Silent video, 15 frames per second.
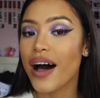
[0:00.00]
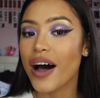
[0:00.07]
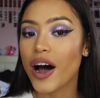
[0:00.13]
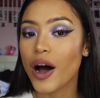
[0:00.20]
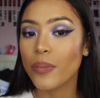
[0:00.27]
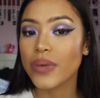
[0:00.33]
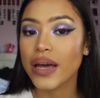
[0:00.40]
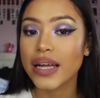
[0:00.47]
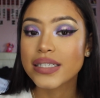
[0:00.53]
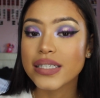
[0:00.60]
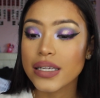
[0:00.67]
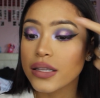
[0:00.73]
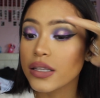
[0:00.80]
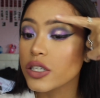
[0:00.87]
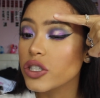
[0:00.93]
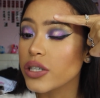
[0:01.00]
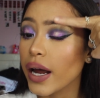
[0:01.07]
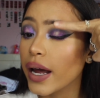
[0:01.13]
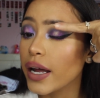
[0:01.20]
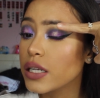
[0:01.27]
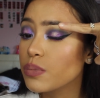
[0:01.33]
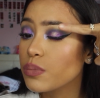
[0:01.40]
It's in
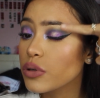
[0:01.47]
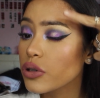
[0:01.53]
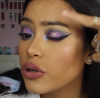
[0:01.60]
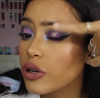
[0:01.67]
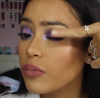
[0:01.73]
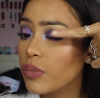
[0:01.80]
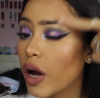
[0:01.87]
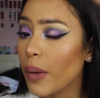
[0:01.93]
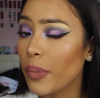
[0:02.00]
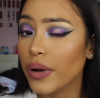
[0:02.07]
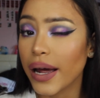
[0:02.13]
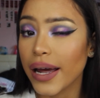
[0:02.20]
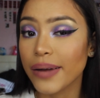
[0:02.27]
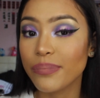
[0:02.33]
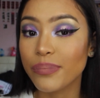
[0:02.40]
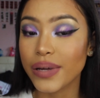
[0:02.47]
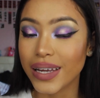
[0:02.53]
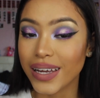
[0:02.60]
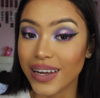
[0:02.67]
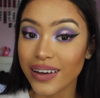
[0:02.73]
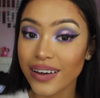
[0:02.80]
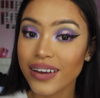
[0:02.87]
shades blue, purple and
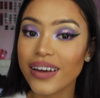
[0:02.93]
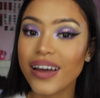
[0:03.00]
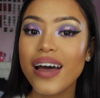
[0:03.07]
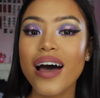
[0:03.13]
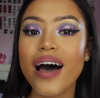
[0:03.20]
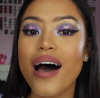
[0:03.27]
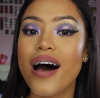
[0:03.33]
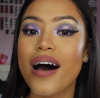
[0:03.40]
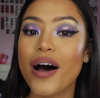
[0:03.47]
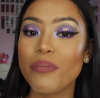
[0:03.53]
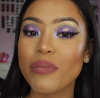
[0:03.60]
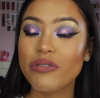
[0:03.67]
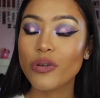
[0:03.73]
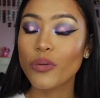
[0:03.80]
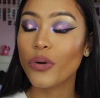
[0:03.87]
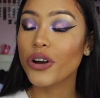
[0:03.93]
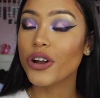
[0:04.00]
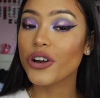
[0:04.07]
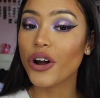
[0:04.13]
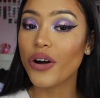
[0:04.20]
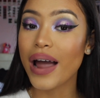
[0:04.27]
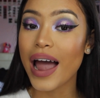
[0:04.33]
pink. If you want
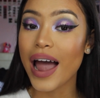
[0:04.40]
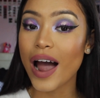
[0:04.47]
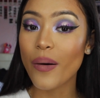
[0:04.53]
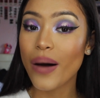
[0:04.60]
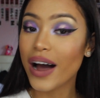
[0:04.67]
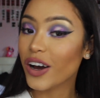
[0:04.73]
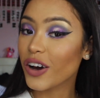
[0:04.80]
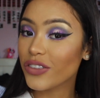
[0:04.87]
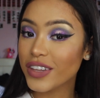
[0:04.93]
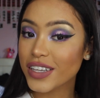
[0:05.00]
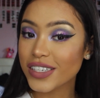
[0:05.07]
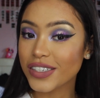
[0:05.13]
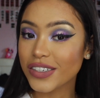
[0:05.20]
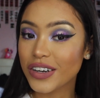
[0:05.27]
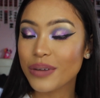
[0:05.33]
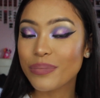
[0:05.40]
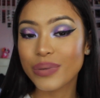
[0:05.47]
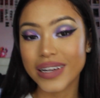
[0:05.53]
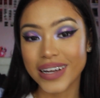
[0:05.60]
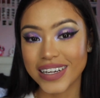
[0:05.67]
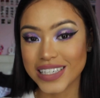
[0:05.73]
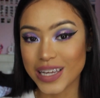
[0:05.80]
to know how I got this look,
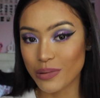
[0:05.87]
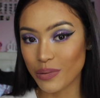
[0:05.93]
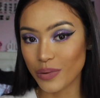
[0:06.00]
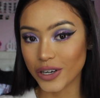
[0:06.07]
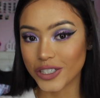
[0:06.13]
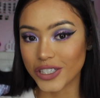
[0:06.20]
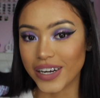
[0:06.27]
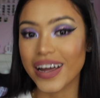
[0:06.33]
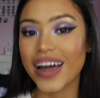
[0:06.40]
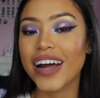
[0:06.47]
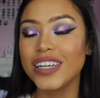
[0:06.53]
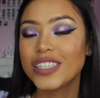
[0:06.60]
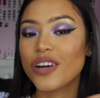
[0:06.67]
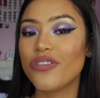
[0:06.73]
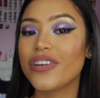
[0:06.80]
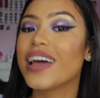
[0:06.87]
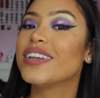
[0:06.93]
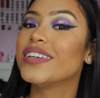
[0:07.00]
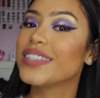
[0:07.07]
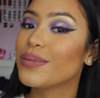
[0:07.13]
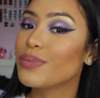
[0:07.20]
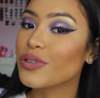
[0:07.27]
please keep watching and don't forget
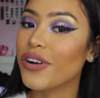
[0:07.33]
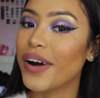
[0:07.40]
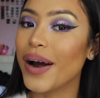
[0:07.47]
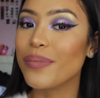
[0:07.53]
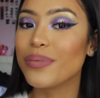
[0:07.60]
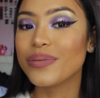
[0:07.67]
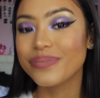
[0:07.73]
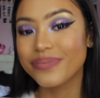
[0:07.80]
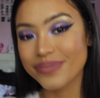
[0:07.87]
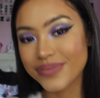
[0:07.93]
to subscribe.